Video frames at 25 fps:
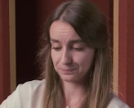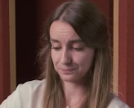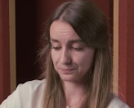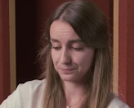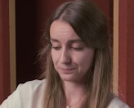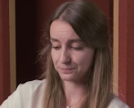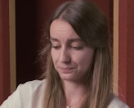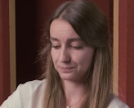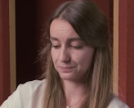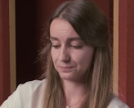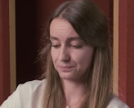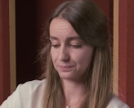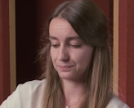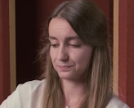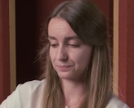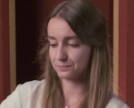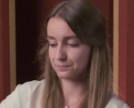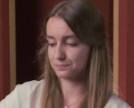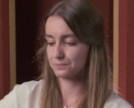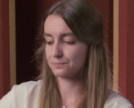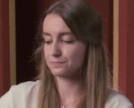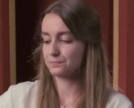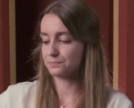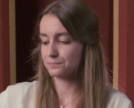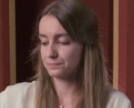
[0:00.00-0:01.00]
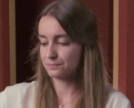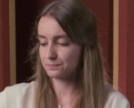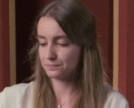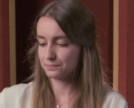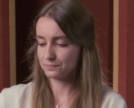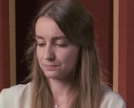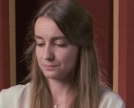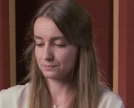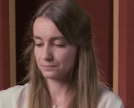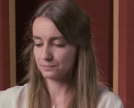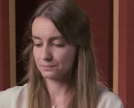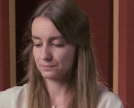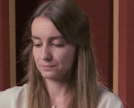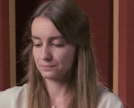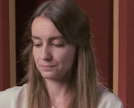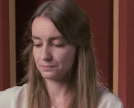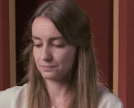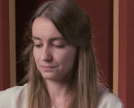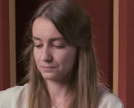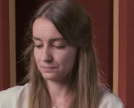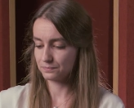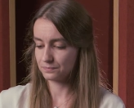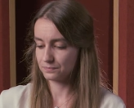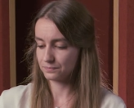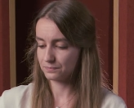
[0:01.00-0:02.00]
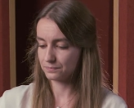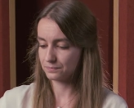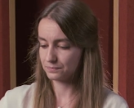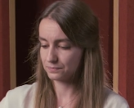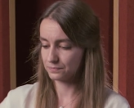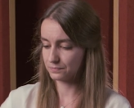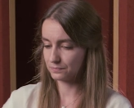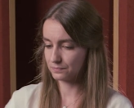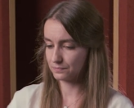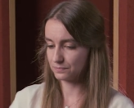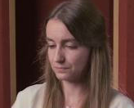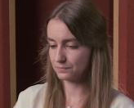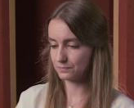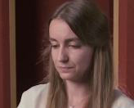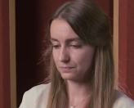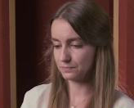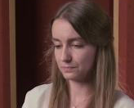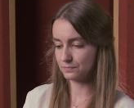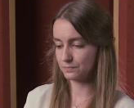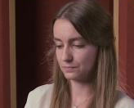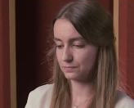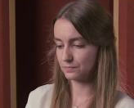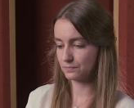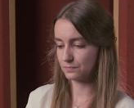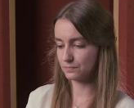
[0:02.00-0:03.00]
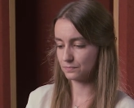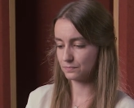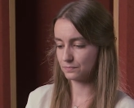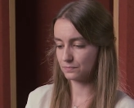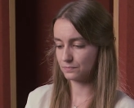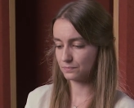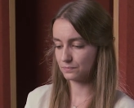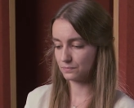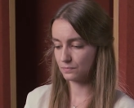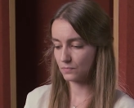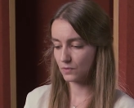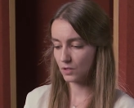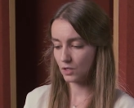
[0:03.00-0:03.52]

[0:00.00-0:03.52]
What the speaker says: (no one is talking)